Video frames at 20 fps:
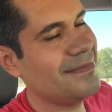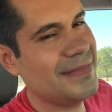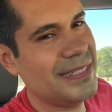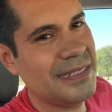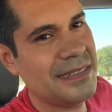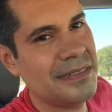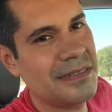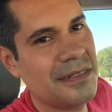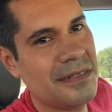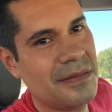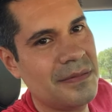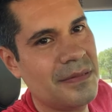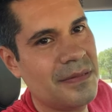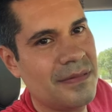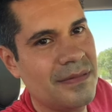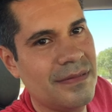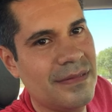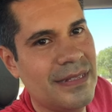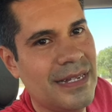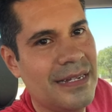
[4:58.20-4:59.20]
It's not
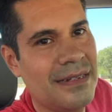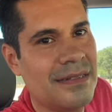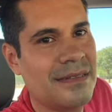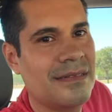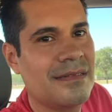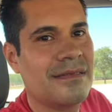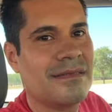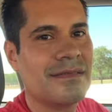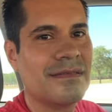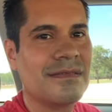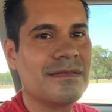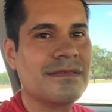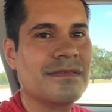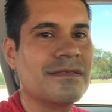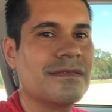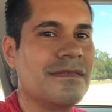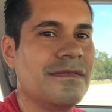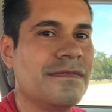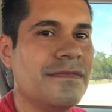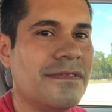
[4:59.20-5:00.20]
that
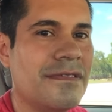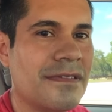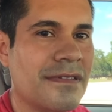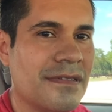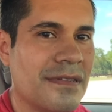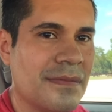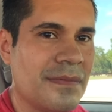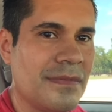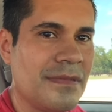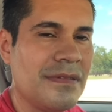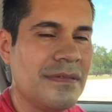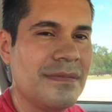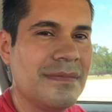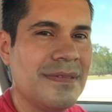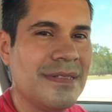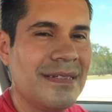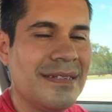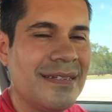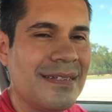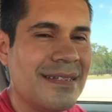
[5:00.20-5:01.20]
comfortable.
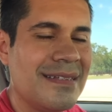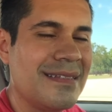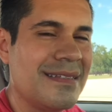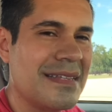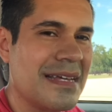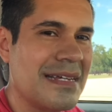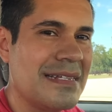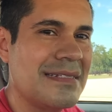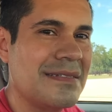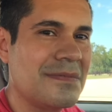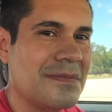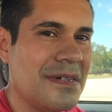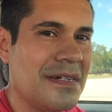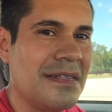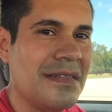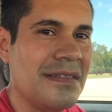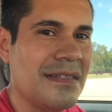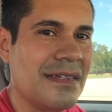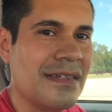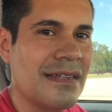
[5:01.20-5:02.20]
That's
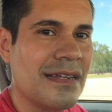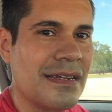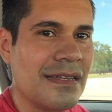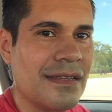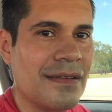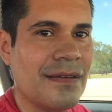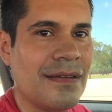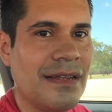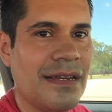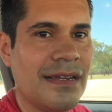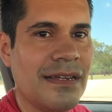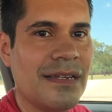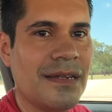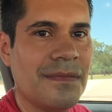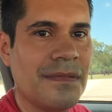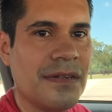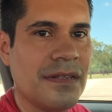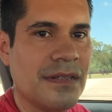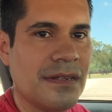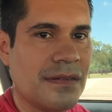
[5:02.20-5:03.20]
one thing I don't like
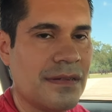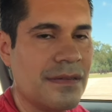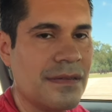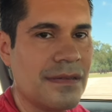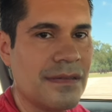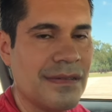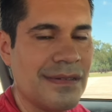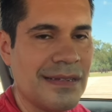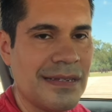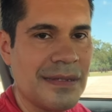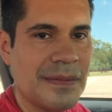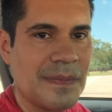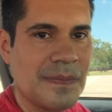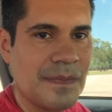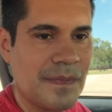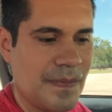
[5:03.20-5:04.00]
about the Corolla.